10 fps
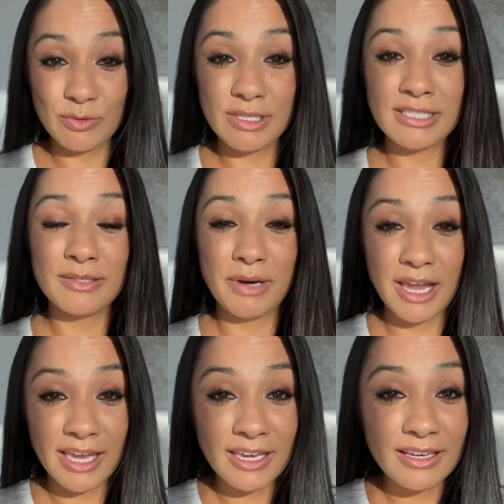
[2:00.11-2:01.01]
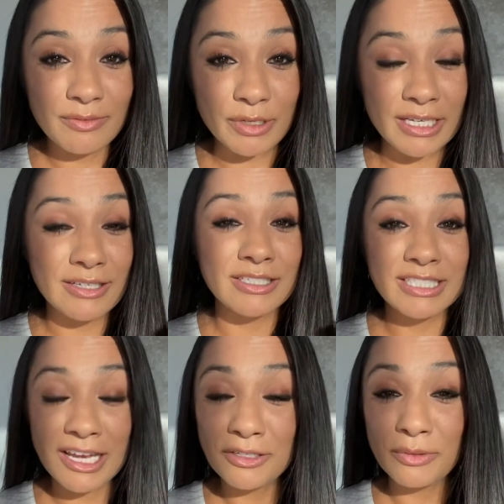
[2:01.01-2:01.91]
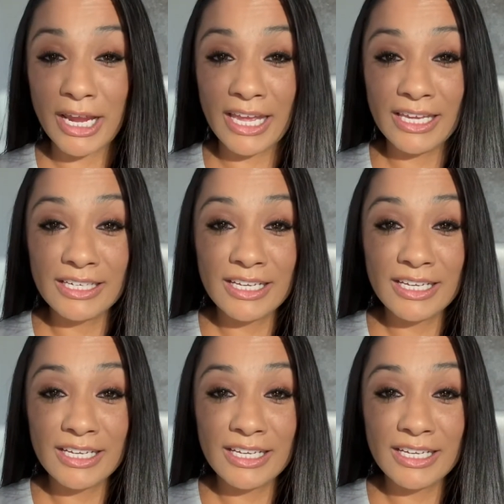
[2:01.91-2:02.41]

this right, we didn't conduct right,